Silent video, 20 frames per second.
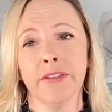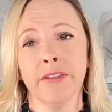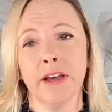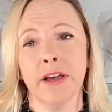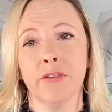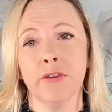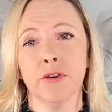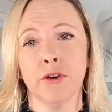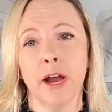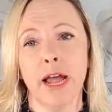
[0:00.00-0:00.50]
the
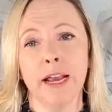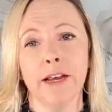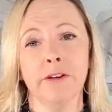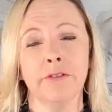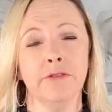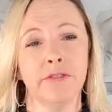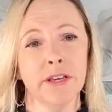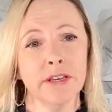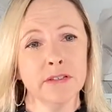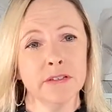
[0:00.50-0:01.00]
other end
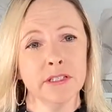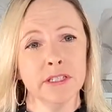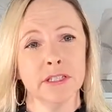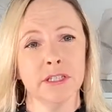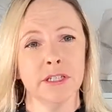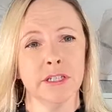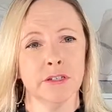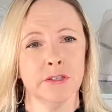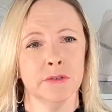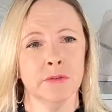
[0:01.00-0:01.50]
feels
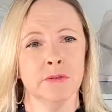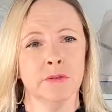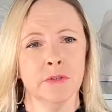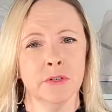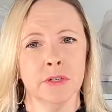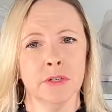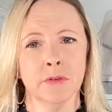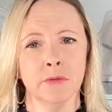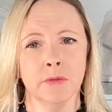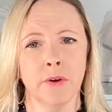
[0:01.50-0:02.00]
to you,
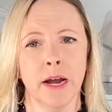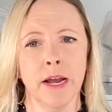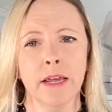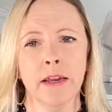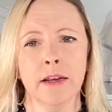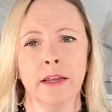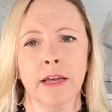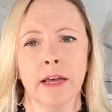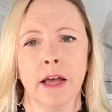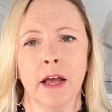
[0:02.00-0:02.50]
right?